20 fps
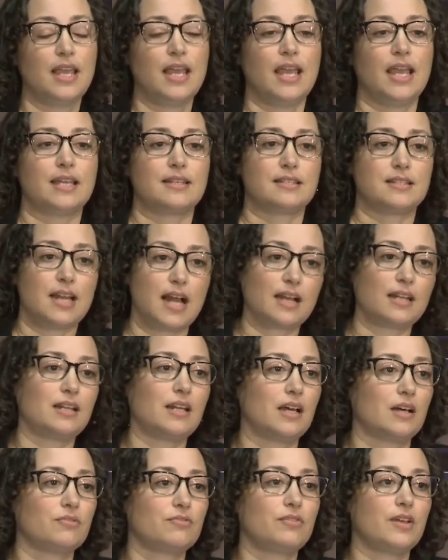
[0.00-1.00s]
It's not
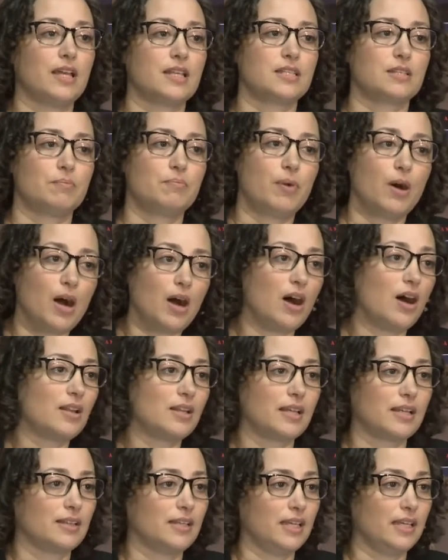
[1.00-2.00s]
enough. It's
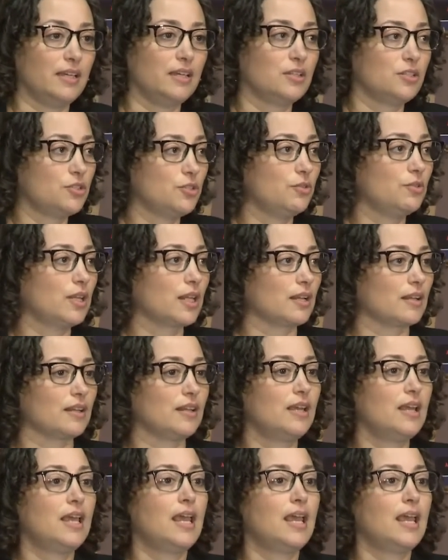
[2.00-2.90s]
appallingly too little.